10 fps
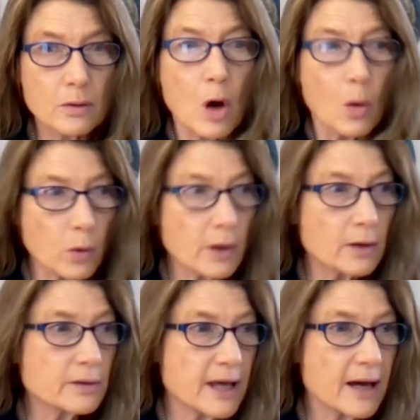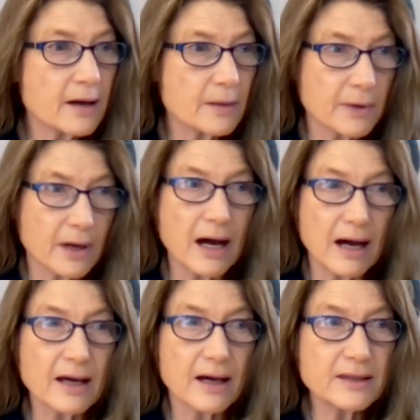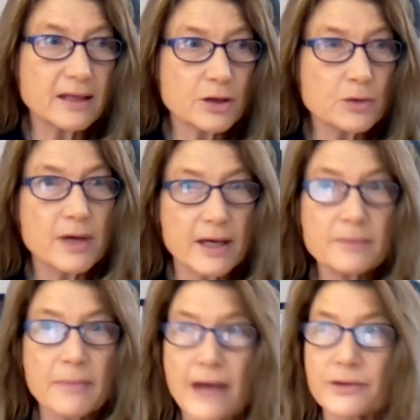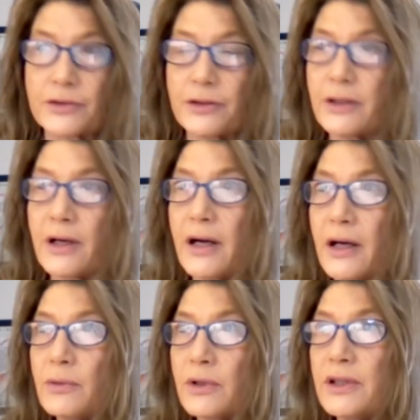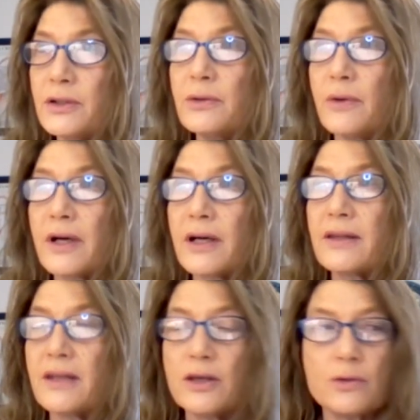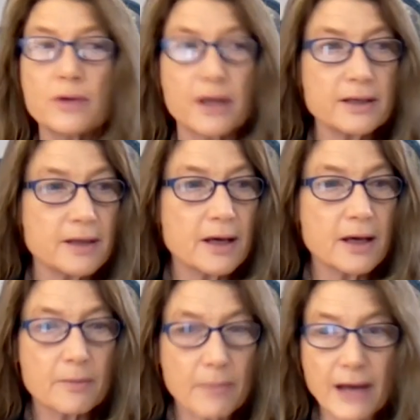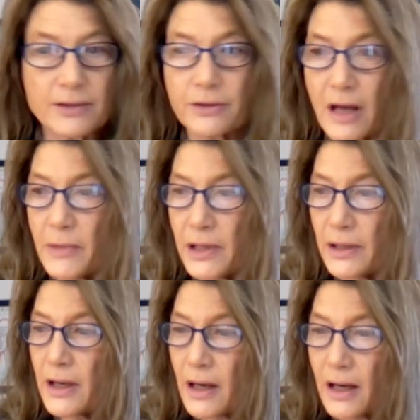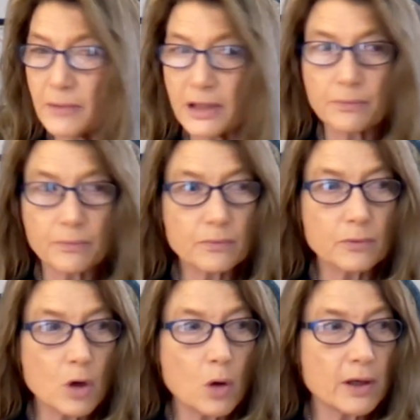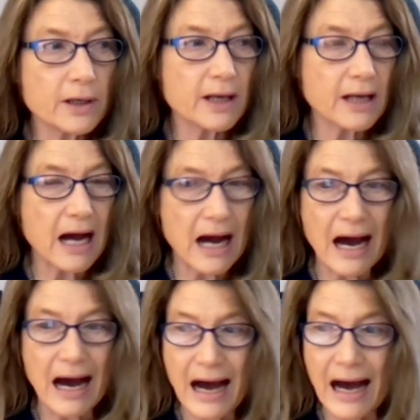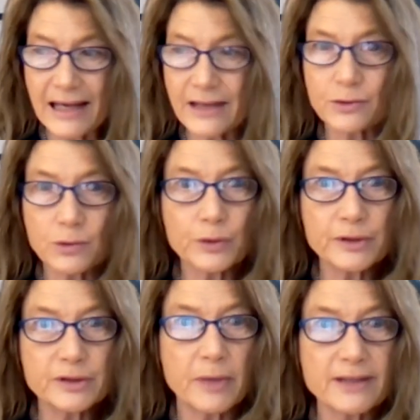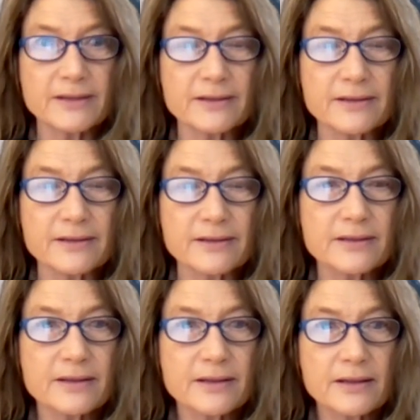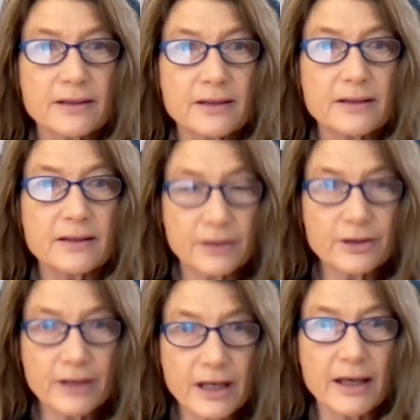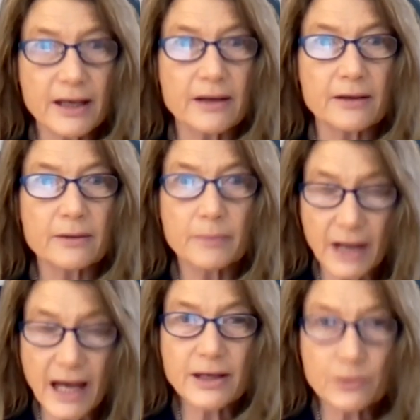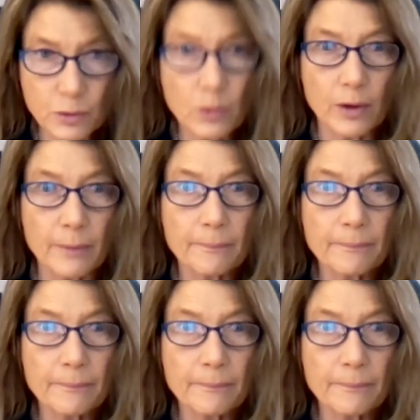Well, yeah, but I think you can master it. I really do. I think you can master it. I mean, knowing that I control these buttons, they're going to get hit, but I control them.